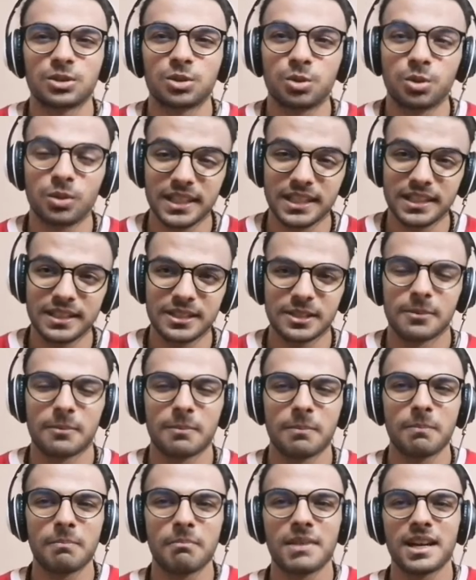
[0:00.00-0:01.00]
To eat.
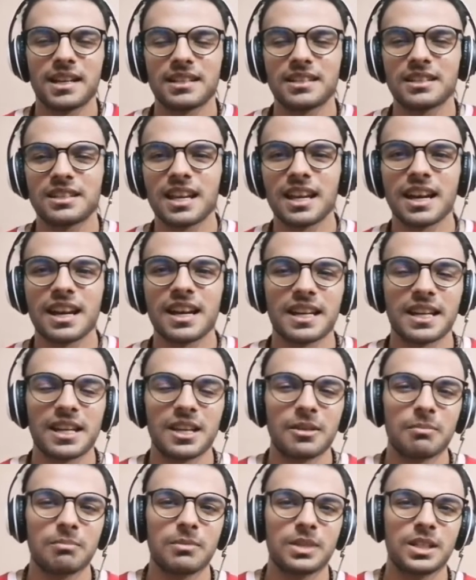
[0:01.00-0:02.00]

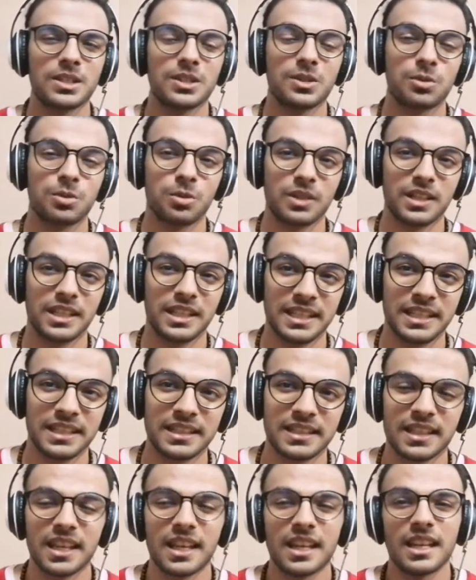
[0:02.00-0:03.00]
Mangiare means to
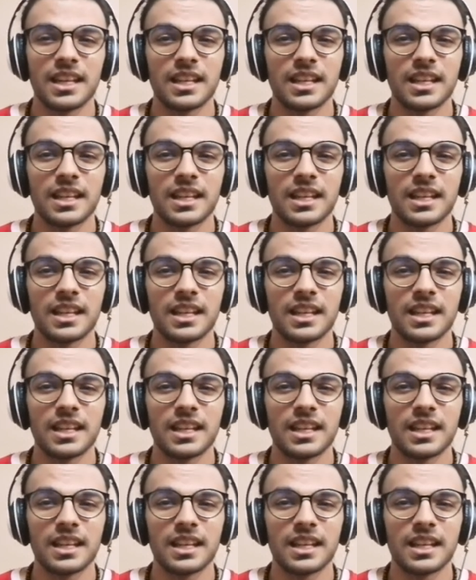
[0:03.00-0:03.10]
eat.